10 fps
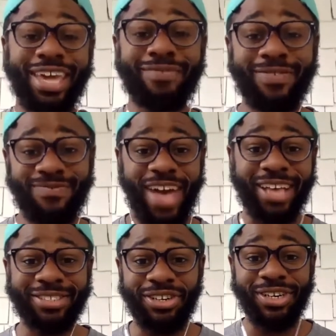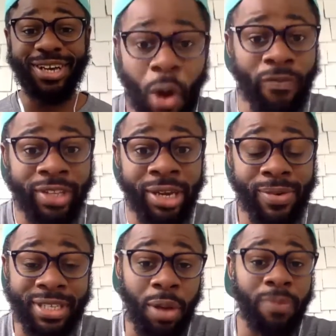even faster. Hopefully it
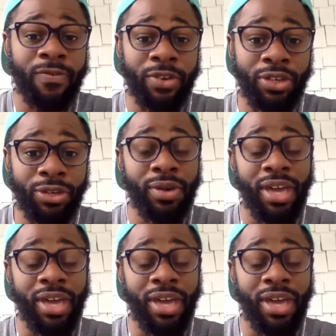was helpful for you.